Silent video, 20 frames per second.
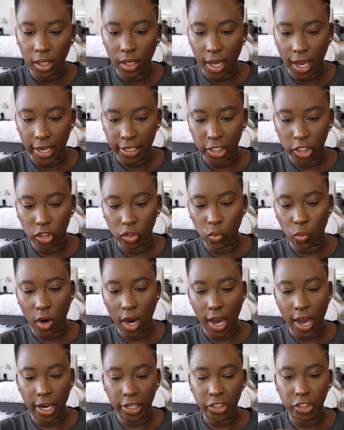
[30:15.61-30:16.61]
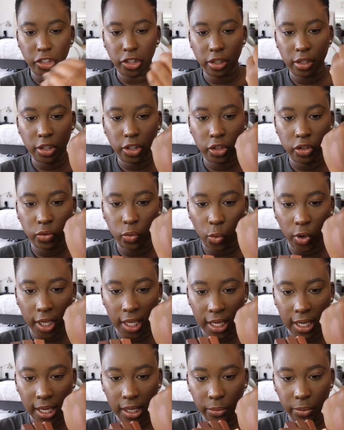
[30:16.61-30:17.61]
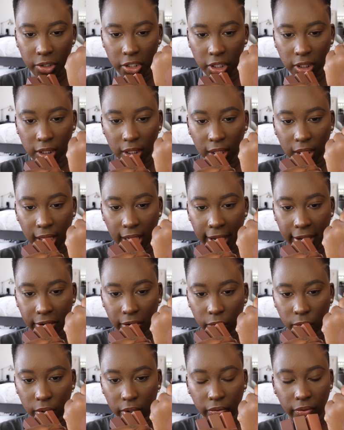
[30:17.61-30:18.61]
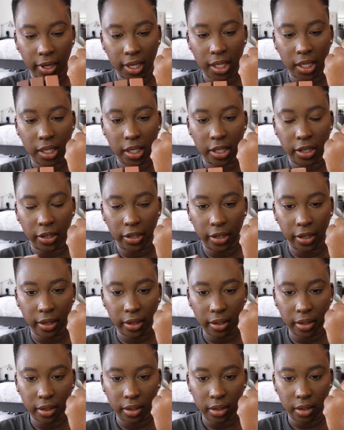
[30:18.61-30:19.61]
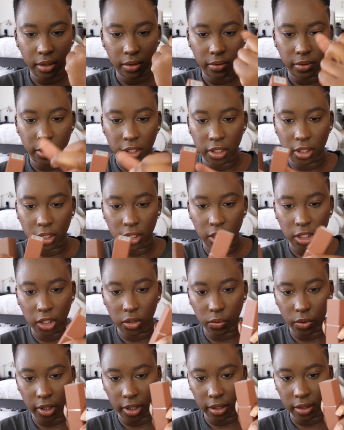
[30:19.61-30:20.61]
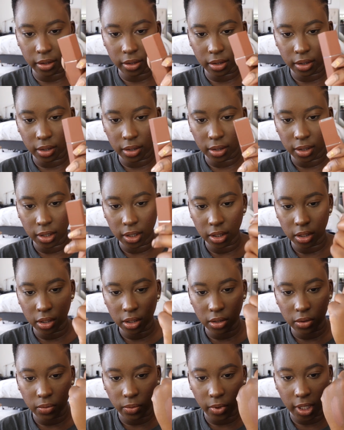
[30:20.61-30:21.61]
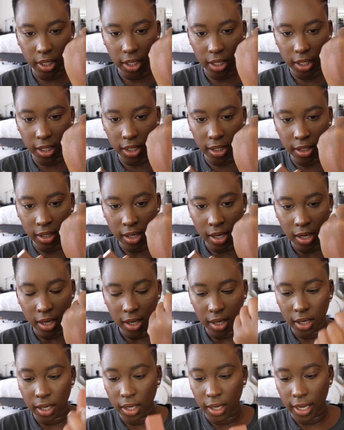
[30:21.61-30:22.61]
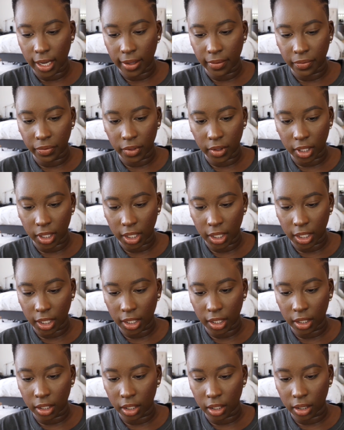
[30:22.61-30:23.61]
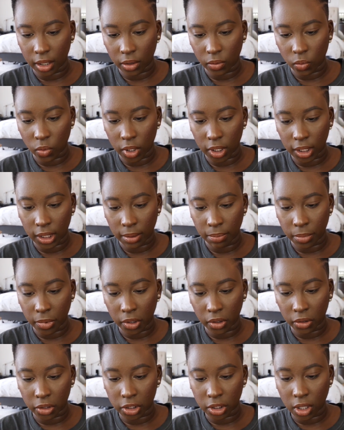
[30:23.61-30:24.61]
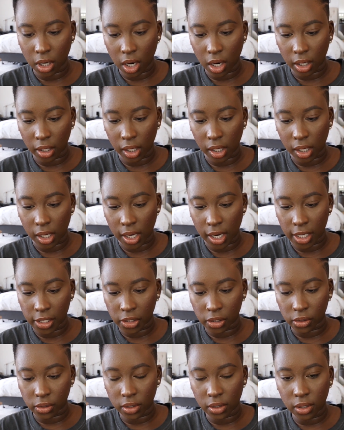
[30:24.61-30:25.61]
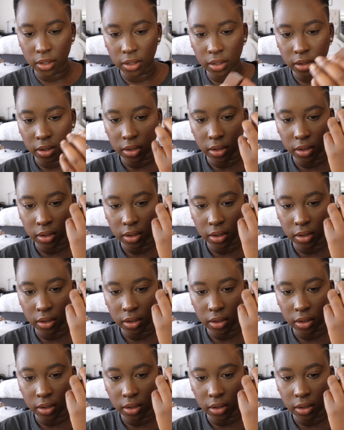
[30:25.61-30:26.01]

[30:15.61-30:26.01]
I swatched Suede, which is the lighter one right here, which is this one, Suede. And then the one in the middle is called Nuzzle,